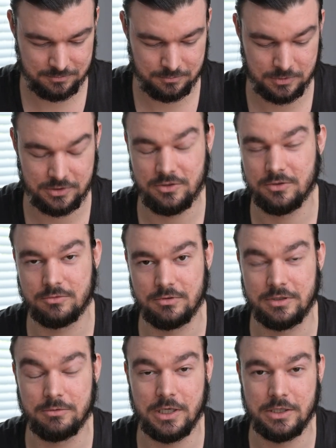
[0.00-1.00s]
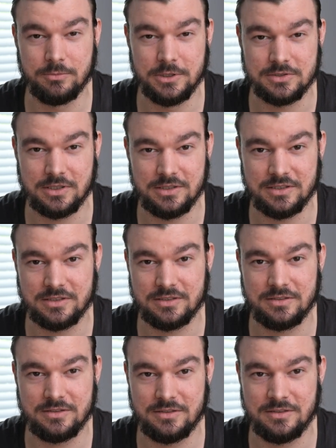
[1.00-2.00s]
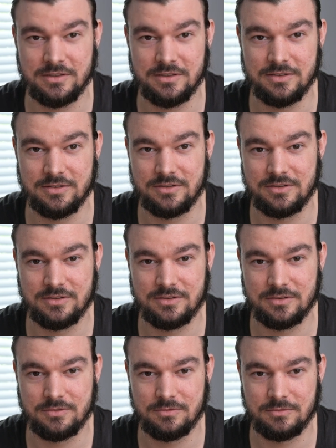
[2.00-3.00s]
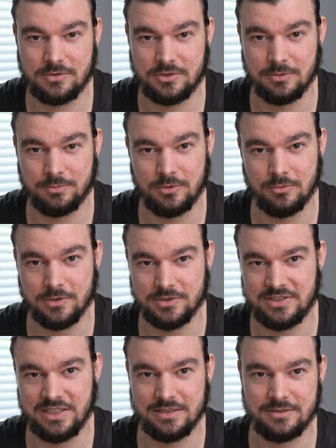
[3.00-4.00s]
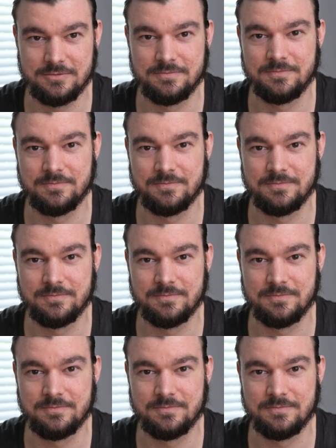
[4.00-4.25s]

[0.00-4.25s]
what your requirements are and shop towards that.